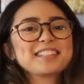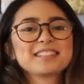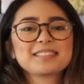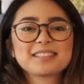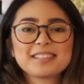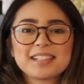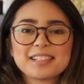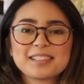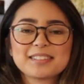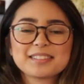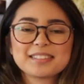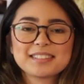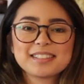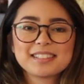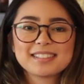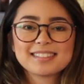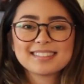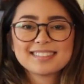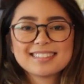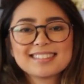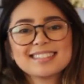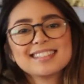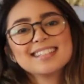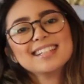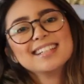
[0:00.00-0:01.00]

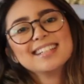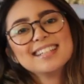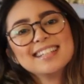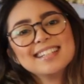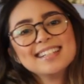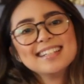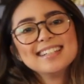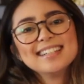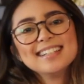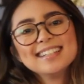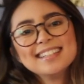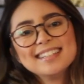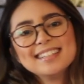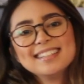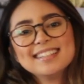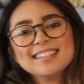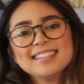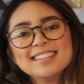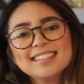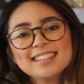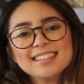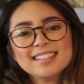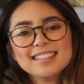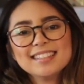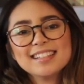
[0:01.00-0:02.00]

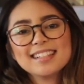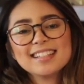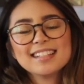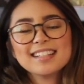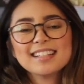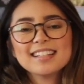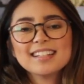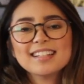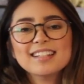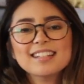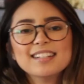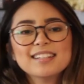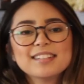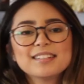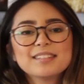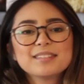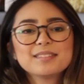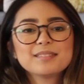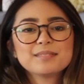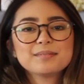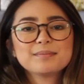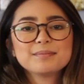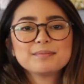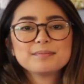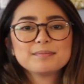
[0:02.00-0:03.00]

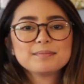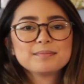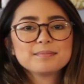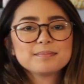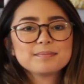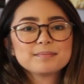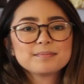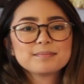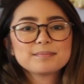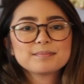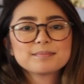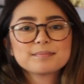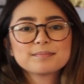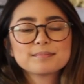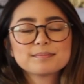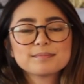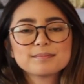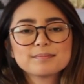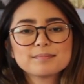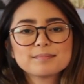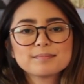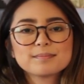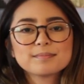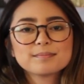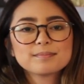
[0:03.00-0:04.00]

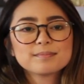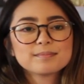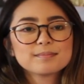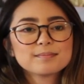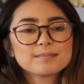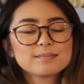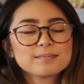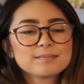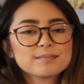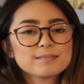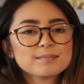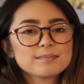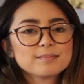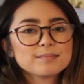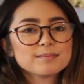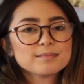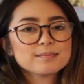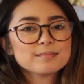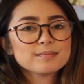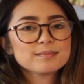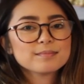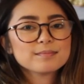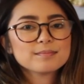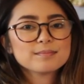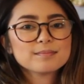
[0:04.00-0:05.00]

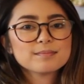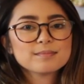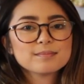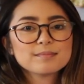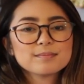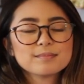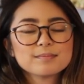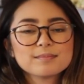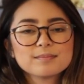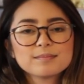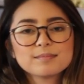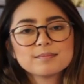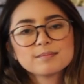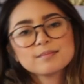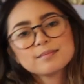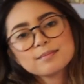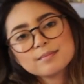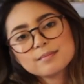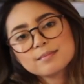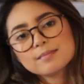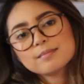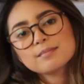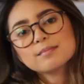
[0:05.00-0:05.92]
[no speech]